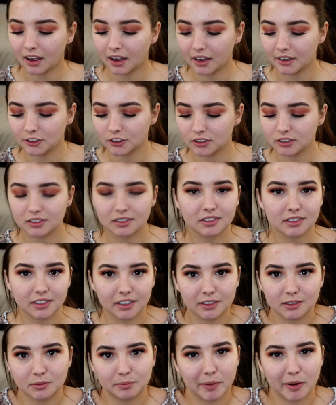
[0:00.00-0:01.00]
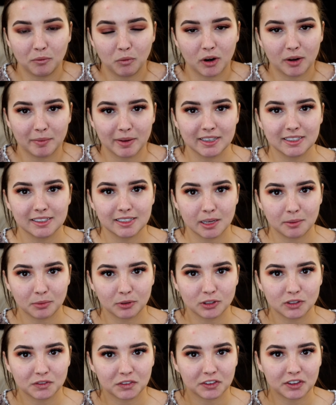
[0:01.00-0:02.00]
it's been one of my
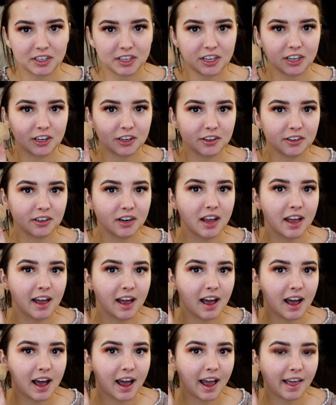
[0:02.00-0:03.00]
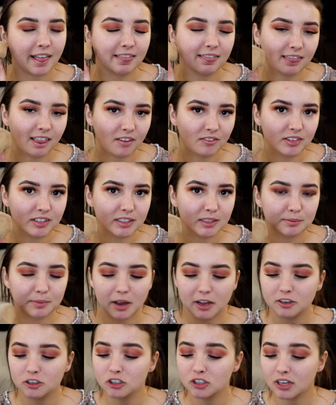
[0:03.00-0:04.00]
staples for the year. I love this
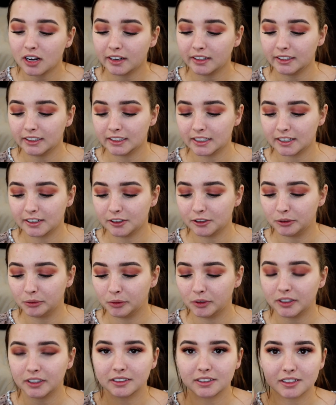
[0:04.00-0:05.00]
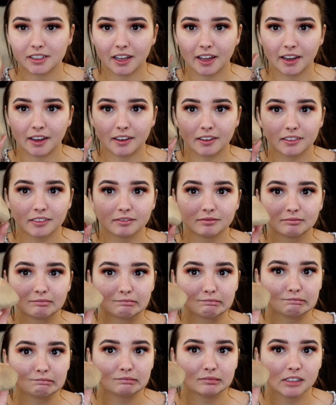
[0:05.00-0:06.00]
sponge. I need to get a new one. It's like
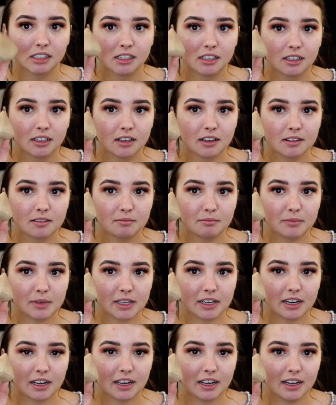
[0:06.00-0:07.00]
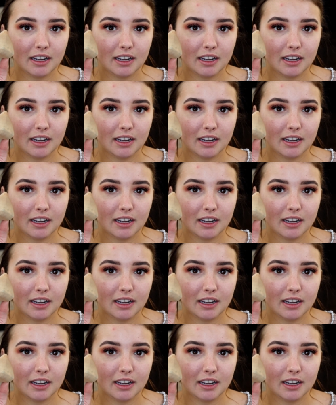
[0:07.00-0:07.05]
been